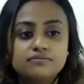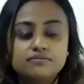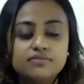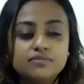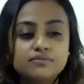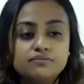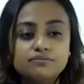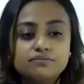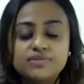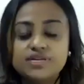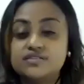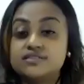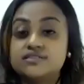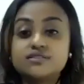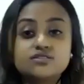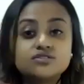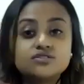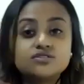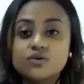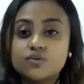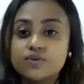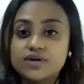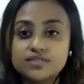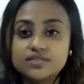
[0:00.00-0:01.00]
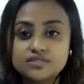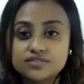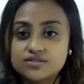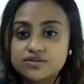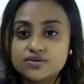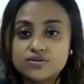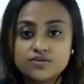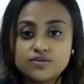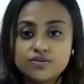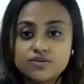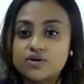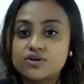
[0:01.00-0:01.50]
Miss So and
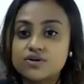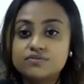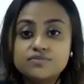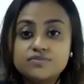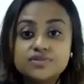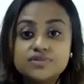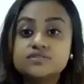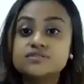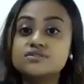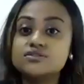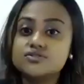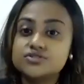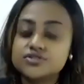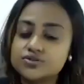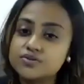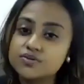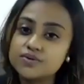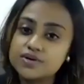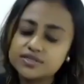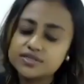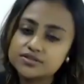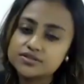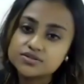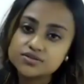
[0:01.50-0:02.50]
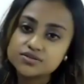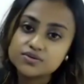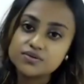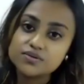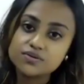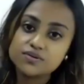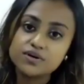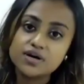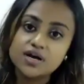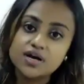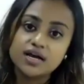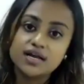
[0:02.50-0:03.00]
so or Mr. So and so.